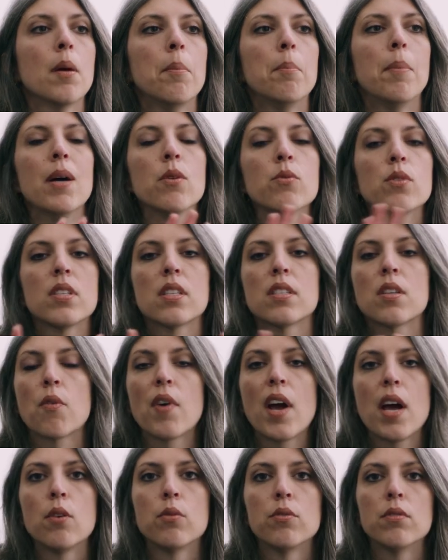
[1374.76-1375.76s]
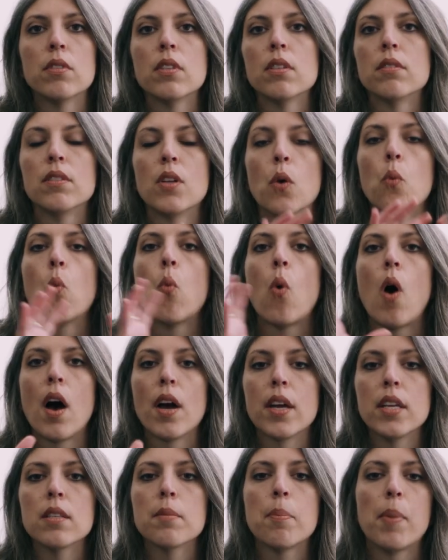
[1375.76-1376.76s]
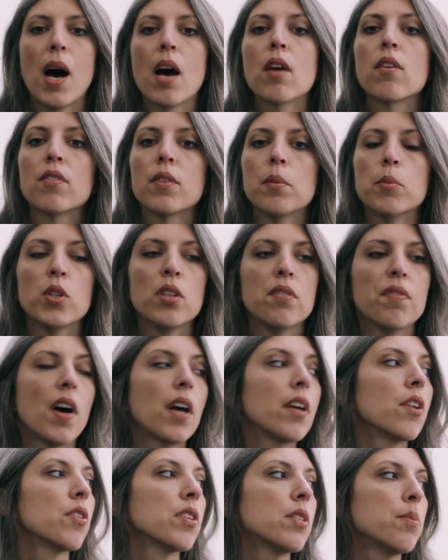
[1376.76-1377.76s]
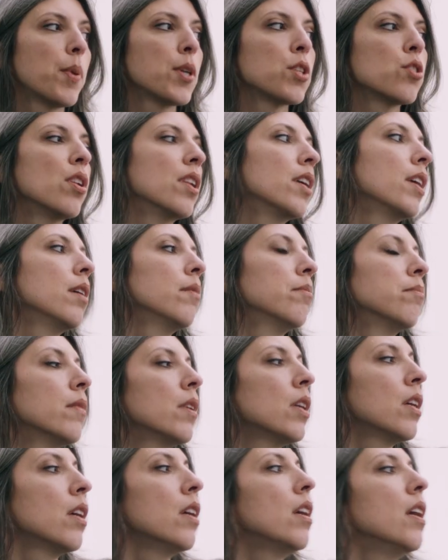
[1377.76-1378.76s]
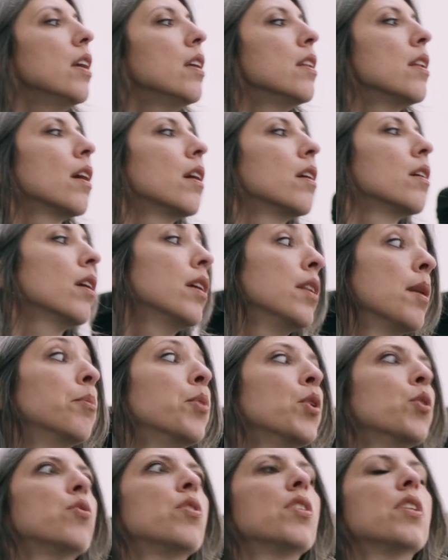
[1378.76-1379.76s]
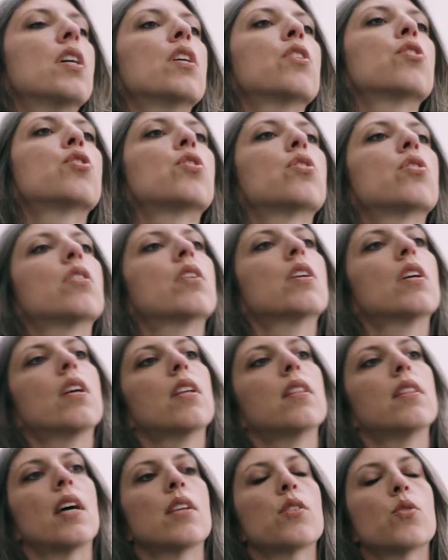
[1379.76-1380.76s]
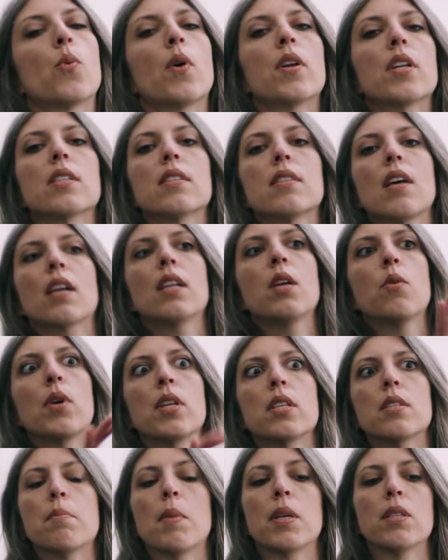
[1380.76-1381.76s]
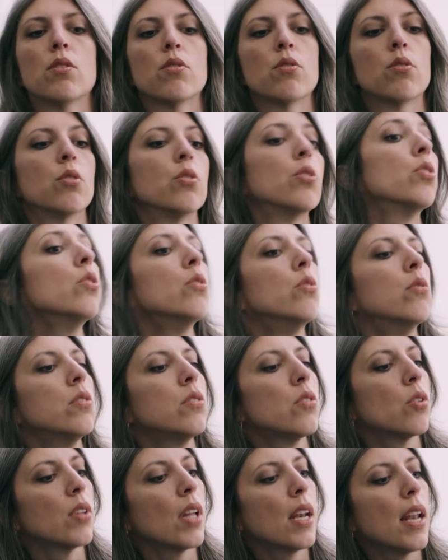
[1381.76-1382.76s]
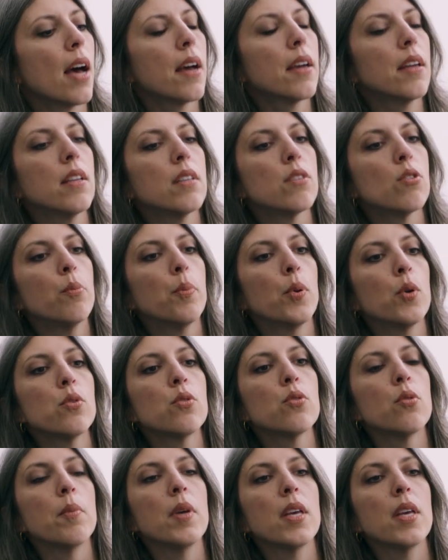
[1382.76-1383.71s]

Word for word: bounces around the white part of the modifier, especially in a beauty dish. That's exactly what it's meant to do. So the light is supposed to